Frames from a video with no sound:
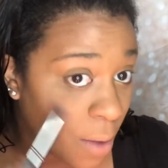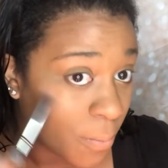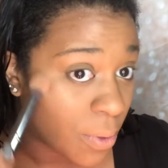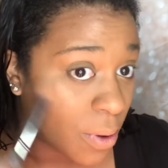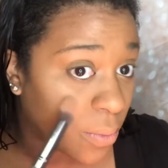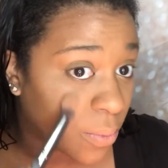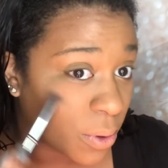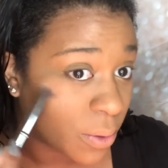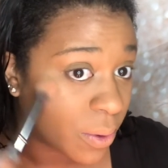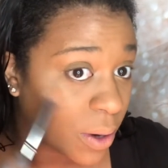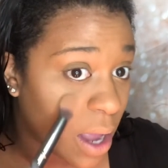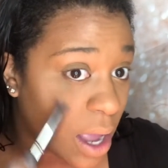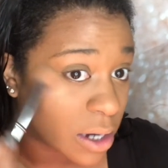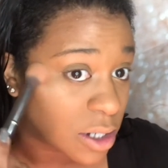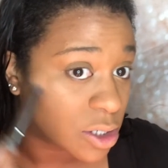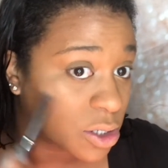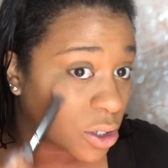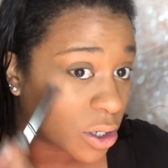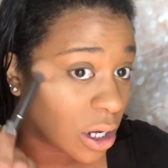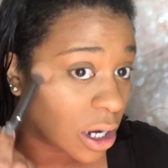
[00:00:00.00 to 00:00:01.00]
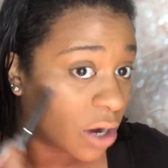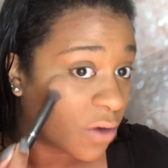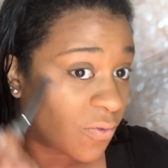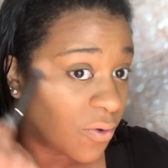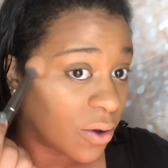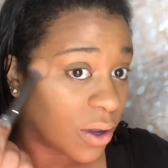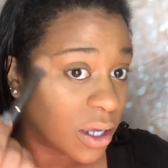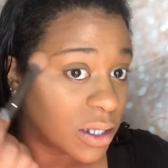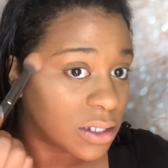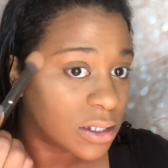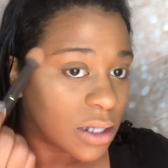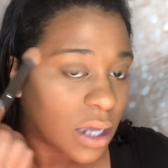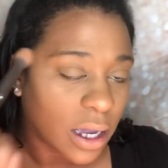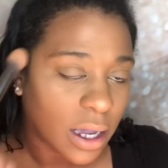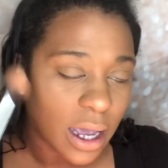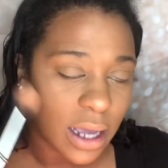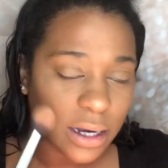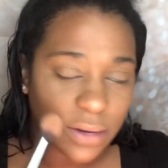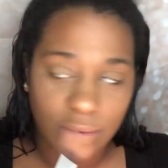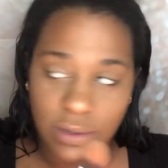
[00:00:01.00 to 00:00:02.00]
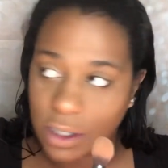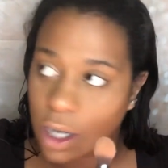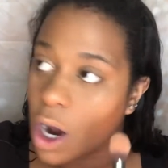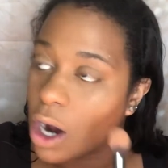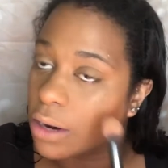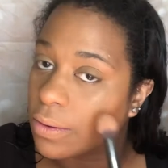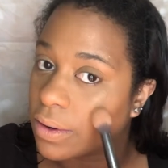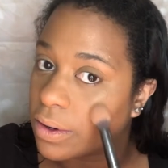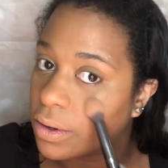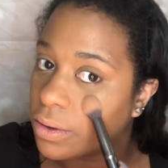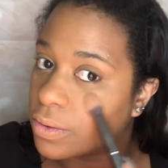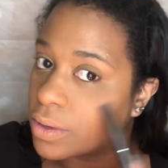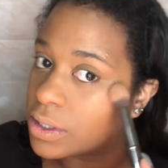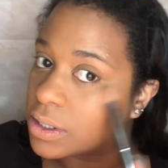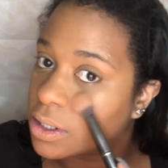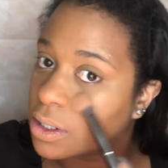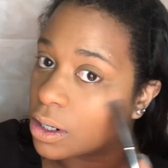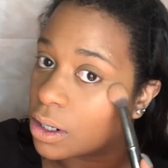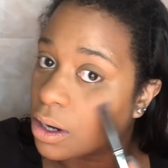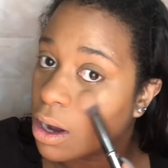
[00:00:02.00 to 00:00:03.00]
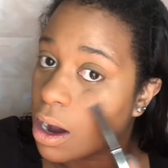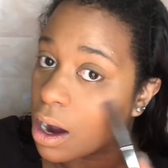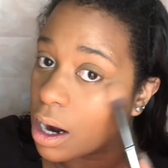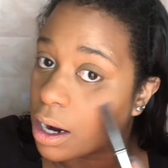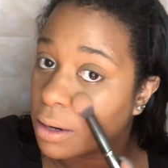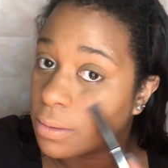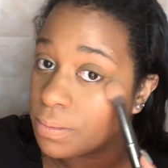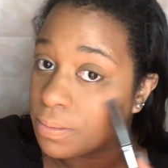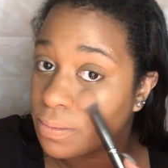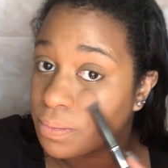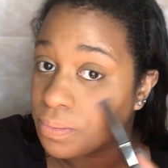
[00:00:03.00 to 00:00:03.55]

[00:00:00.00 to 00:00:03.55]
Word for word: but we were extra careful because, again, it was a car rental. It wasn't our car.